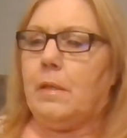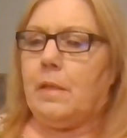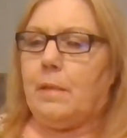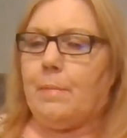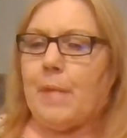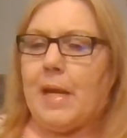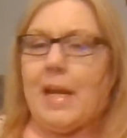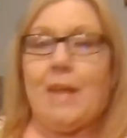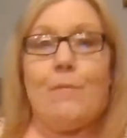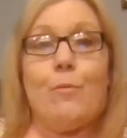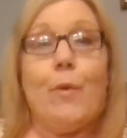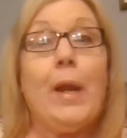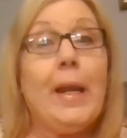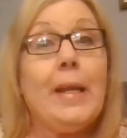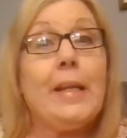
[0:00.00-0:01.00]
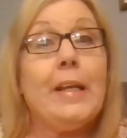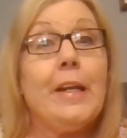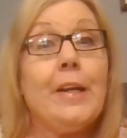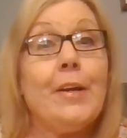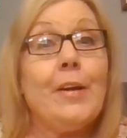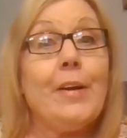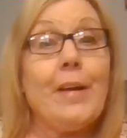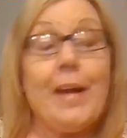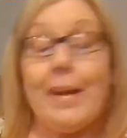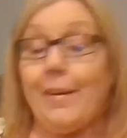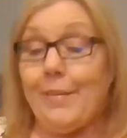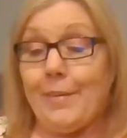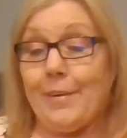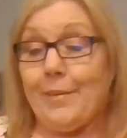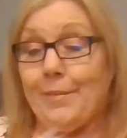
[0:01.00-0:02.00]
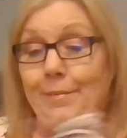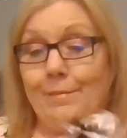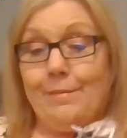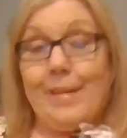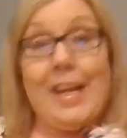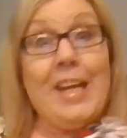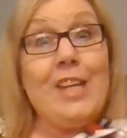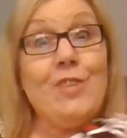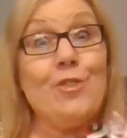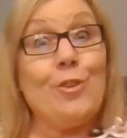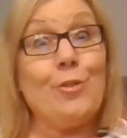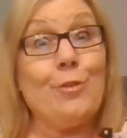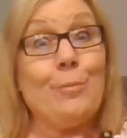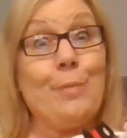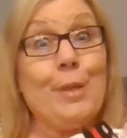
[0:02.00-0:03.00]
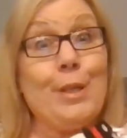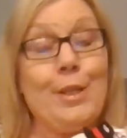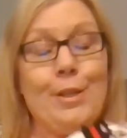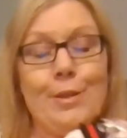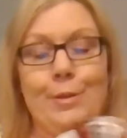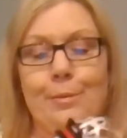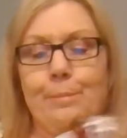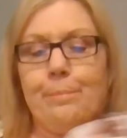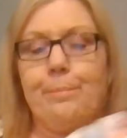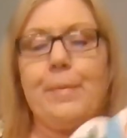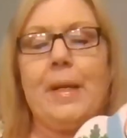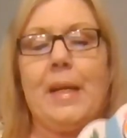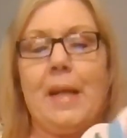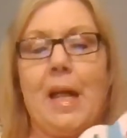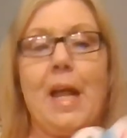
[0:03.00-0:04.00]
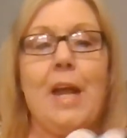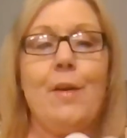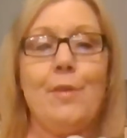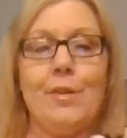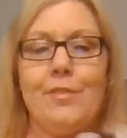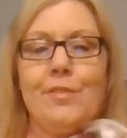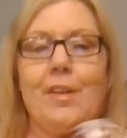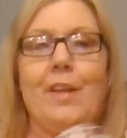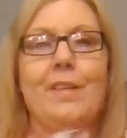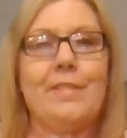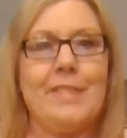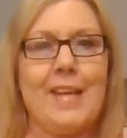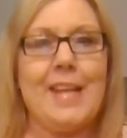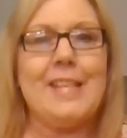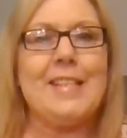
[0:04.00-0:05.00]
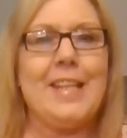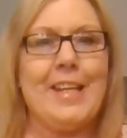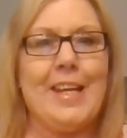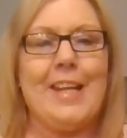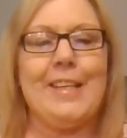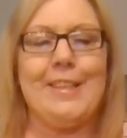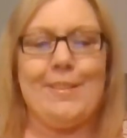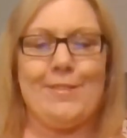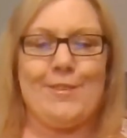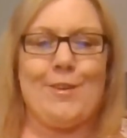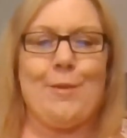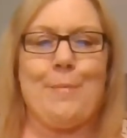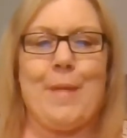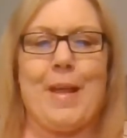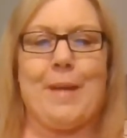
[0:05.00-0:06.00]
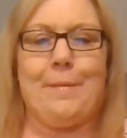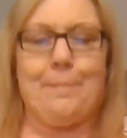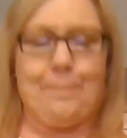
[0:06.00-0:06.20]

They might have reindeer. I don't know. Angels would be cute, but I only saw Santa and the snowman.